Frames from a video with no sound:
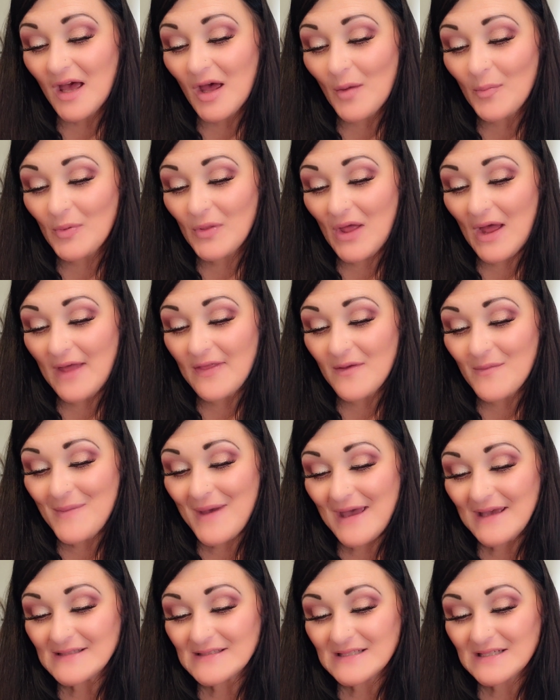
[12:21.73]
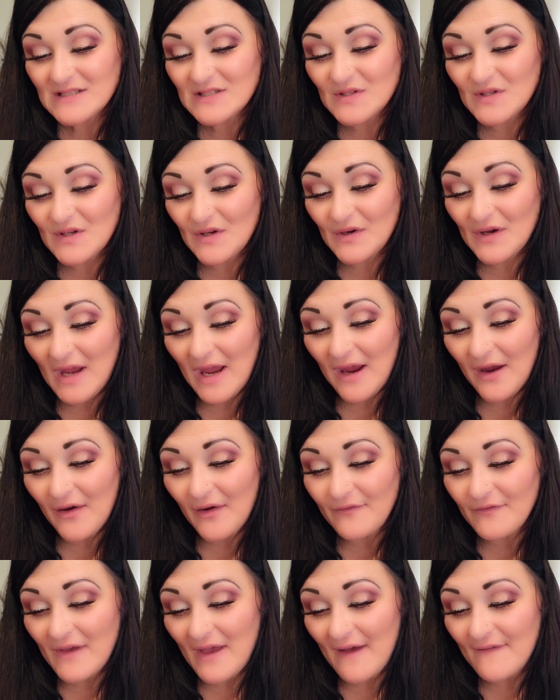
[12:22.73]
Apply the mask to your hair.
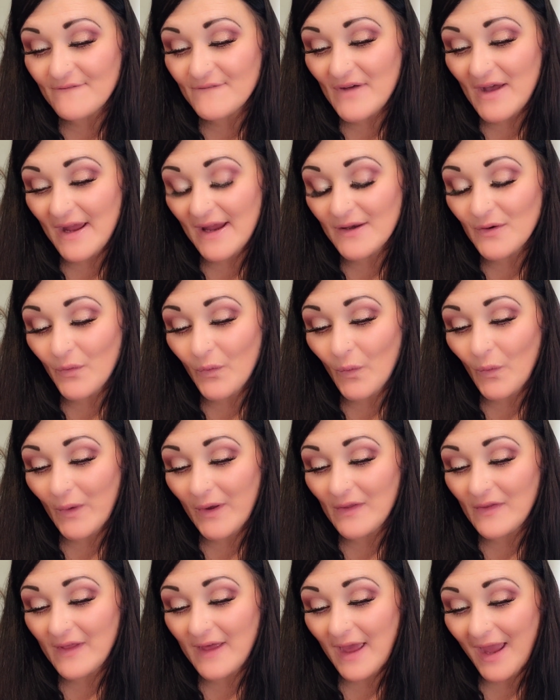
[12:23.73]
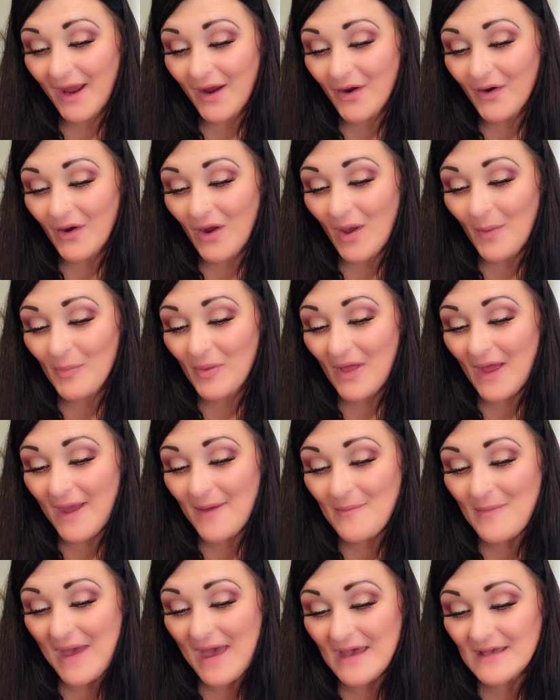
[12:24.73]
If you have fine or oily hair, apply
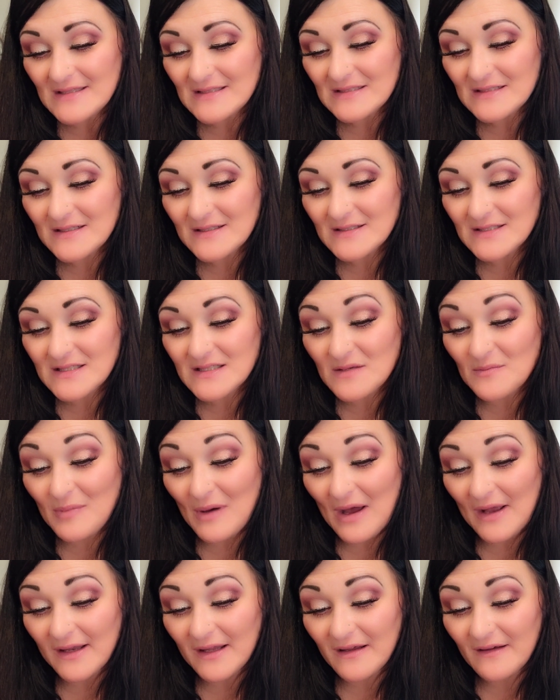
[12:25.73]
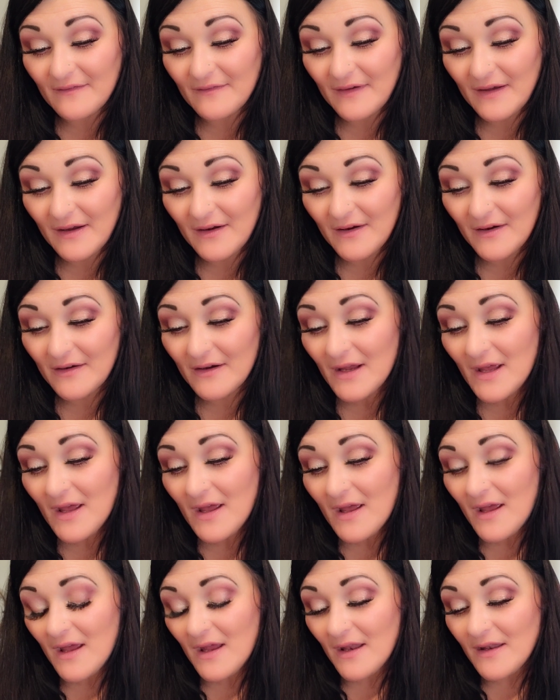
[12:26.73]
mask to the body of hair,
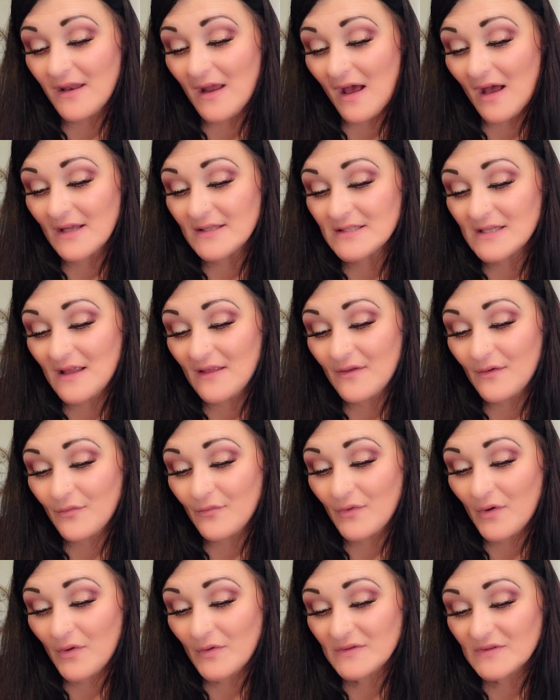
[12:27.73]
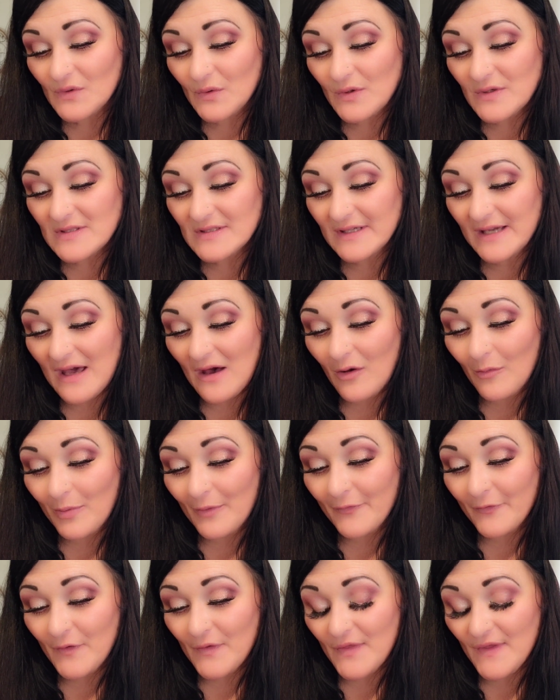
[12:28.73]
not the roots or scalp.
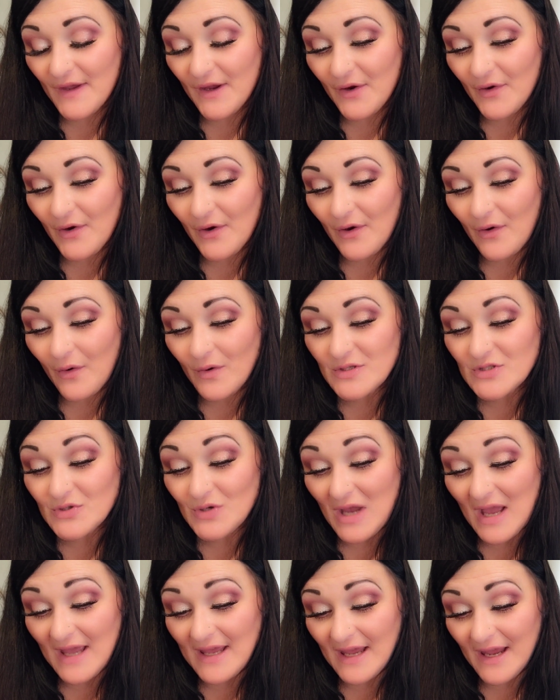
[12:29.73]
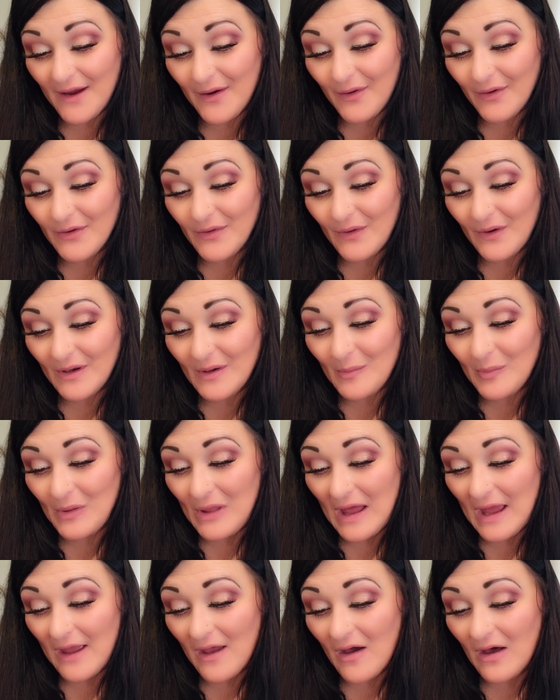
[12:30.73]
For thicker or dry hair, you can
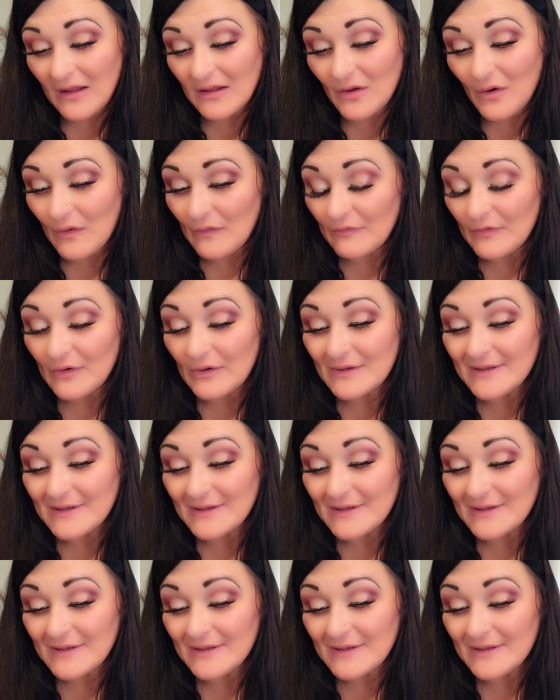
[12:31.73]
apply all over.